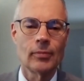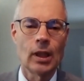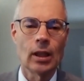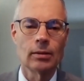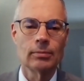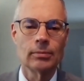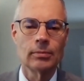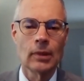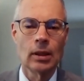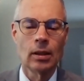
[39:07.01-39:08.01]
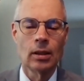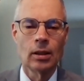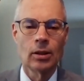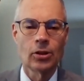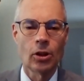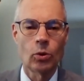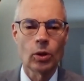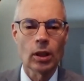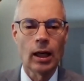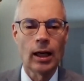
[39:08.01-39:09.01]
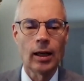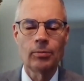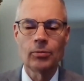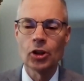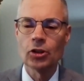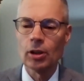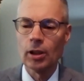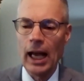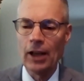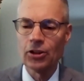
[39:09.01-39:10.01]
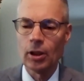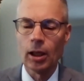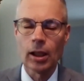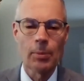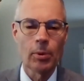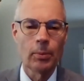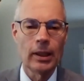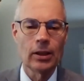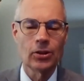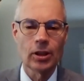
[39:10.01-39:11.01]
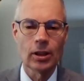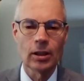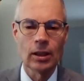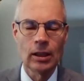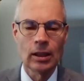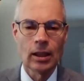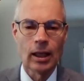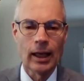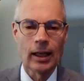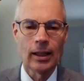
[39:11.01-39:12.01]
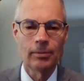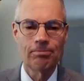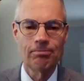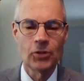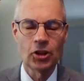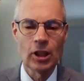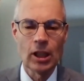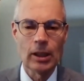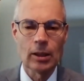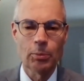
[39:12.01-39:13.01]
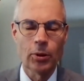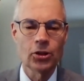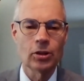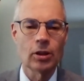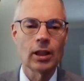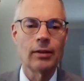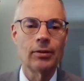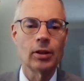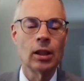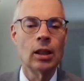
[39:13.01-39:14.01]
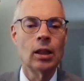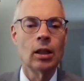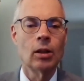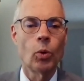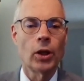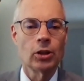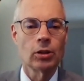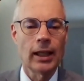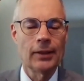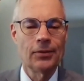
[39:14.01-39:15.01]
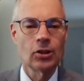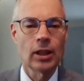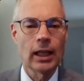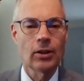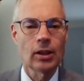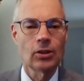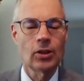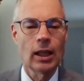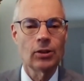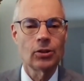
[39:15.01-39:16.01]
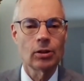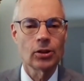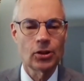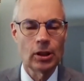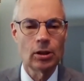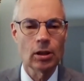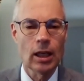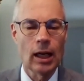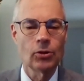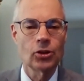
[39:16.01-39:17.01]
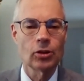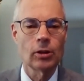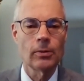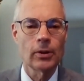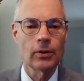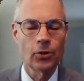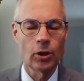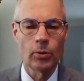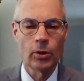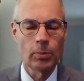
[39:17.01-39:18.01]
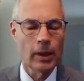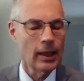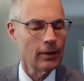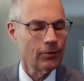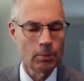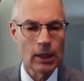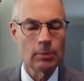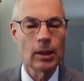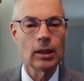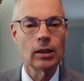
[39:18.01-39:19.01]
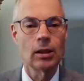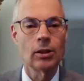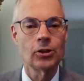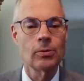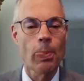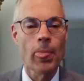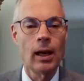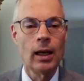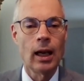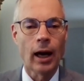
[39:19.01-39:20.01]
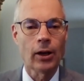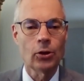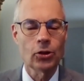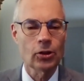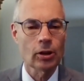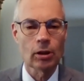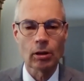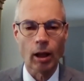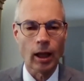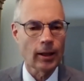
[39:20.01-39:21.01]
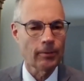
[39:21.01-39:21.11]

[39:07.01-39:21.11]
Yeah. So just the last couple of minutes here, just tell me on a personal level what your life is like these days. You're a senior counsel at the firm that you've been at for many, many years. Are you still